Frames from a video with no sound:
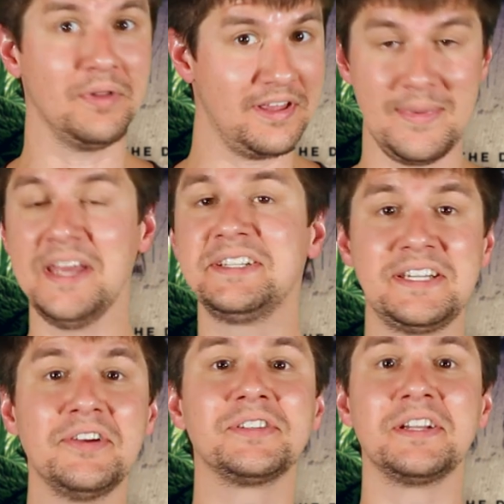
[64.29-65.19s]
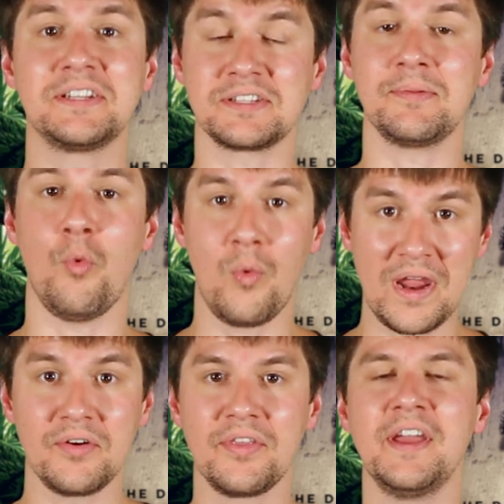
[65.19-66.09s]
Believe me, it steers into some
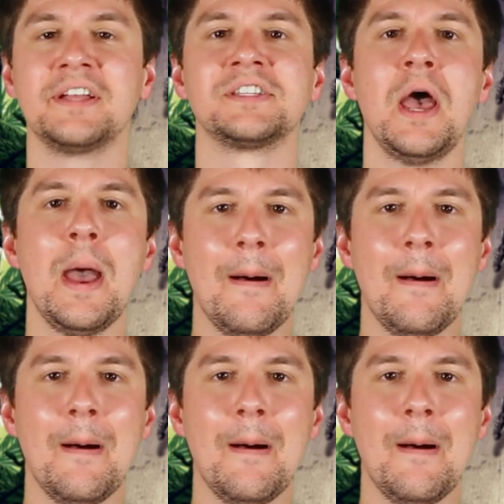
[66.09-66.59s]
weird things,